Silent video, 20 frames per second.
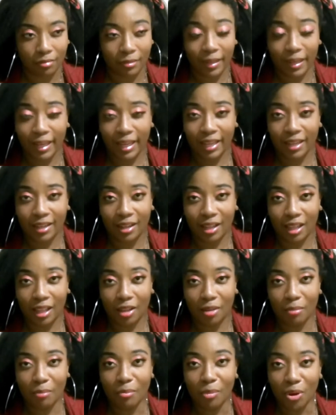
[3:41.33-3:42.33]
and
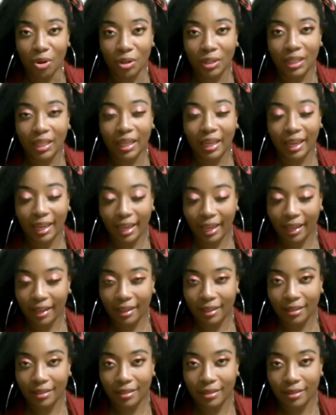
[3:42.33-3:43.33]
the more they
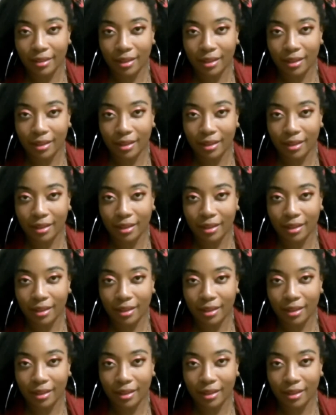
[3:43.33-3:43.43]
guess,